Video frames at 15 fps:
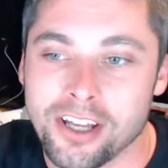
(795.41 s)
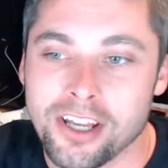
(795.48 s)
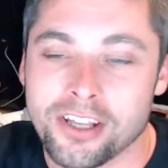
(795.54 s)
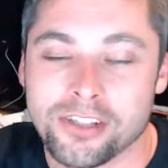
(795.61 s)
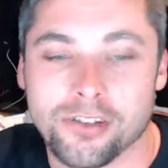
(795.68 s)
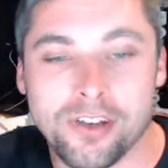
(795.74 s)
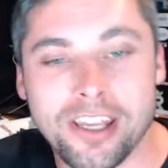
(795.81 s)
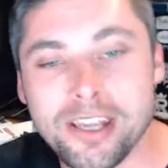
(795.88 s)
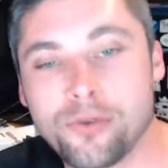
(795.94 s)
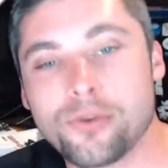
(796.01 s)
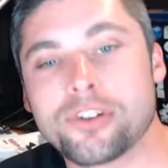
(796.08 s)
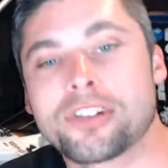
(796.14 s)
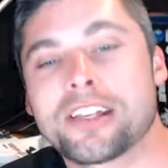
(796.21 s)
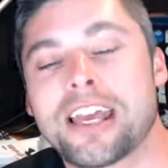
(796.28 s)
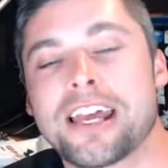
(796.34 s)
So he
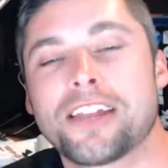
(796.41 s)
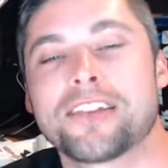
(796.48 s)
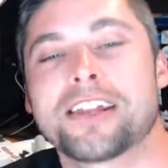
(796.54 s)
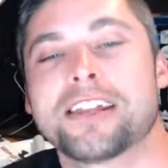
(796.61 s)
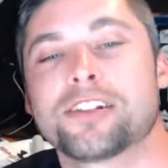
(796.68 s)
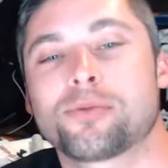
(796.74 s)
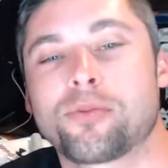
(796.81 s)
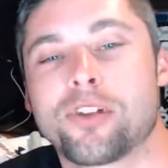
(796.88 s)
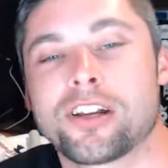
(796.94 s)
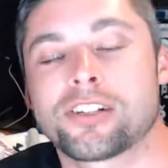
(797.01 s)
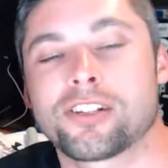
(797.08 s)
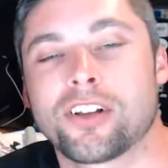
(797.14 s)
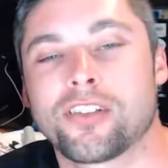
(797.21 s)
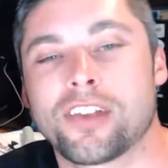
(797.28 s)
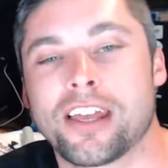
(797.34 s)
was the kind of the
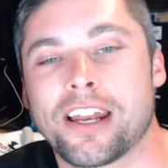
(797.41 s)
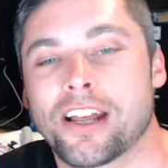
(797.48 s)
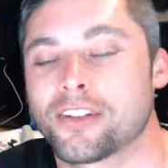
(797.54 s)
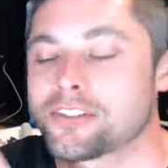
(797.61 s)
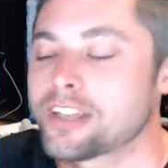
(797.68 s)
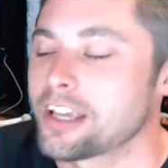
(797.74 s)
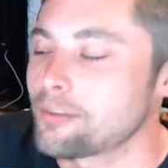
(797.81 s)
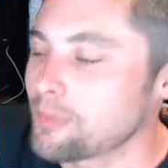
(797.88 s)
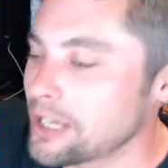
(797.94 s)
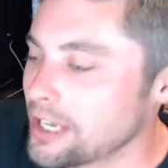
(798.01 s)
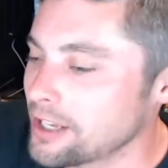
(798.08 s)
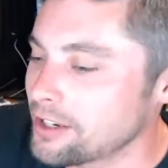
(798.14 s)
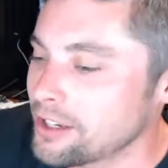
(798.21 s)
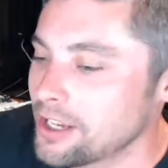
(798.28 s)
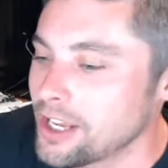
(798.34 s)
inspiration on that. I was like,
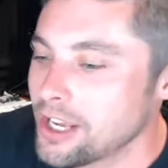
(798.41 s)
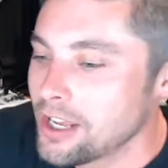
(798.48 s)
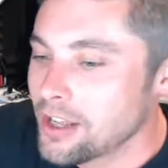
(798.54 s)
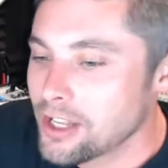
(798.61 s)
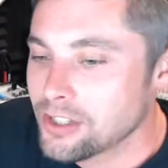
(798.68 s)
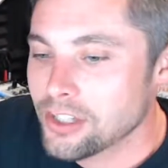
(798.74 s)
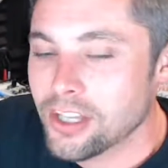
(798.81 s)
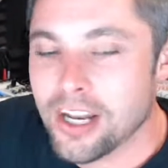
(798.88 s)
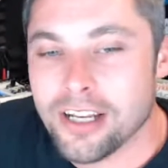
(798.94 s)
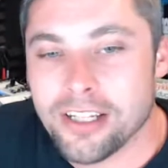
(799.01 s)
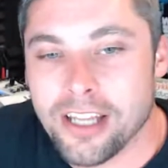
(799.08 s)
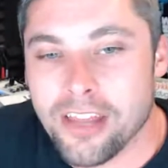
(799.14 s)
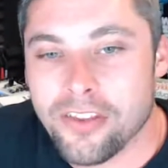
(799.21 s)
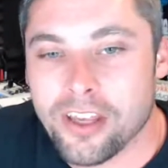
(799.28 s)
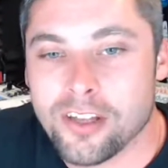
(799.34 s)
man, that's a good
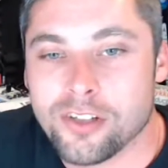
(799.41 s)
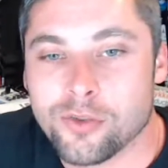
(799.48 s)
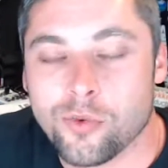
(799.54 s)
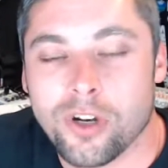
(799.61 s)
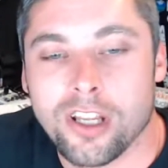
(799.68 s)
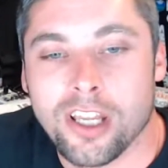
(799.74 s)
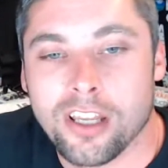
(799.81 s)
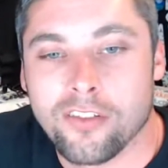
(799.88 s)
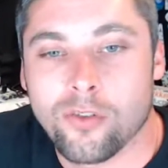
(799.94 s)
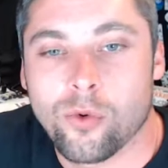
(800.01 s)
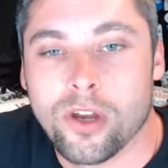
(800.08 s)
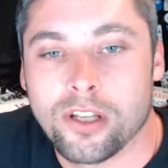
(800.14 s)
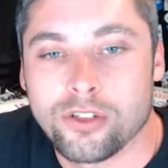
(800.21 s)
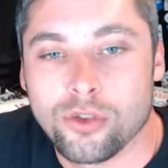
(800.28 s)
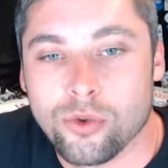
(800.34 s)
idea. I think I just want to give
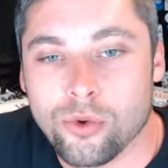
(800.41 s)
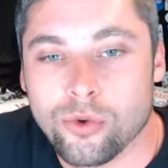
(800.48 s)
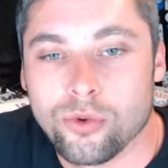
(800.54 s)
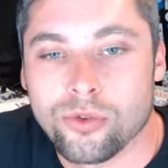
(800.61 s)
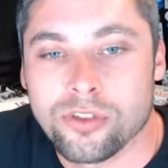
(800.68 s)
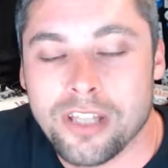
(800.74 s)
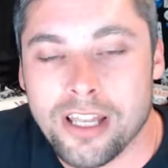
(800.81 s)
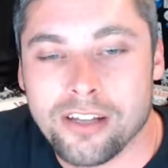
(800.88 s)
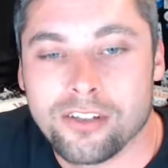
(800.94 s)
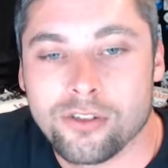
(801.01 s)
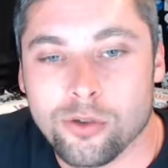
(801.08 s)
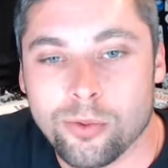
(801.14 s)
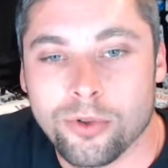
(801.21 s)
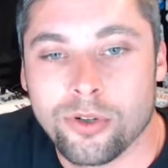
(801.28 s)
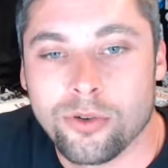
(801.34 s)
away tools. That is
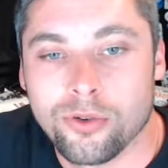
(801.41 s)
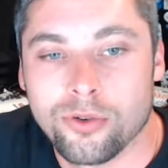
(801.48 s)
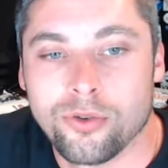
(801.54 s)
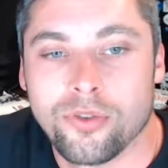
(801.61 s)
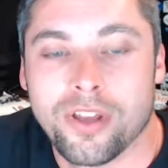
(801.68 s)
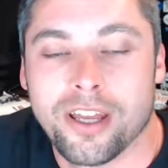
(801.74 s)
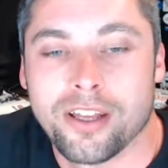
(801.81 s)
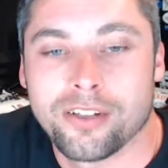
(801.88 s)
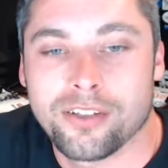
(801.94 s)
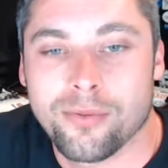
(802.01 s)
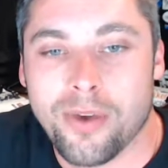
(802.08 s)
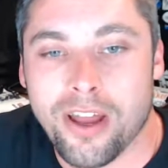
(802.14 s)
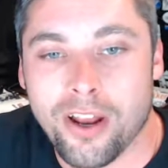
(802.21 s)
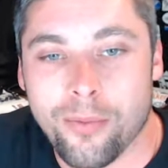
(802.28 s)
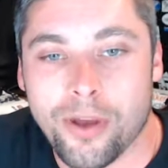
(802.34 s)
super cool that
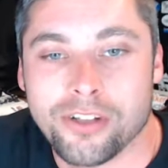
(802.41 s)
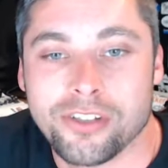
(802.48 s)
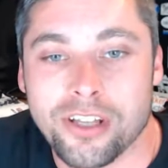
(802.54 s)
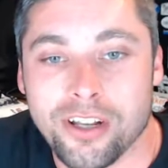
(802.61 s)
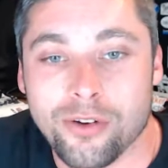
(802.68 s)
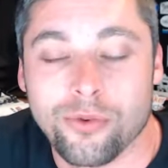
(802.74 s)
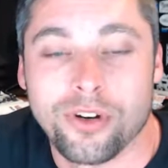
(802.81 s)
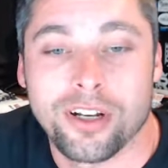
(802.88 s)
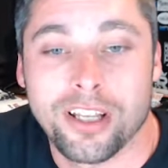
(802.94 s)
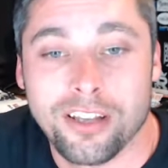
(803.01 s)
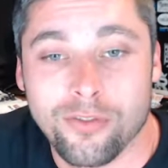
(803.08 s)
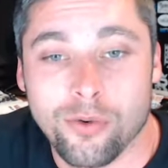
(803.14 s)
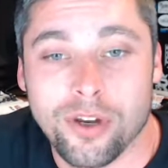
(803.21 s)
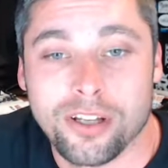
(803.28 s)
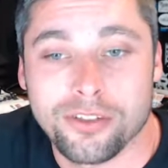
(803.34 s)
somebody on my channel wanted to give
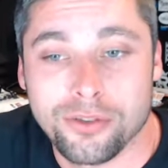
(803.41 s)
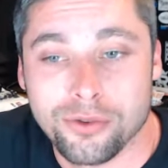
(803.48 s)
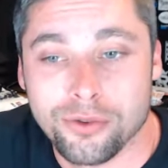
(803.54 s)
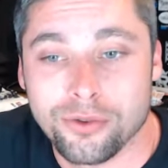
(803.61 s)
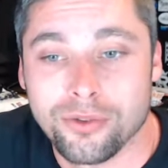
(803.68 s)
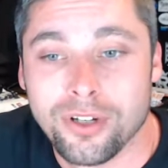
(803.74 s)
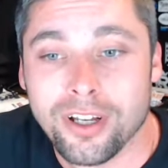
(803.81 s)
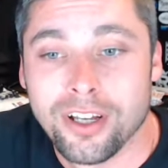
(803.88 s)
away a tool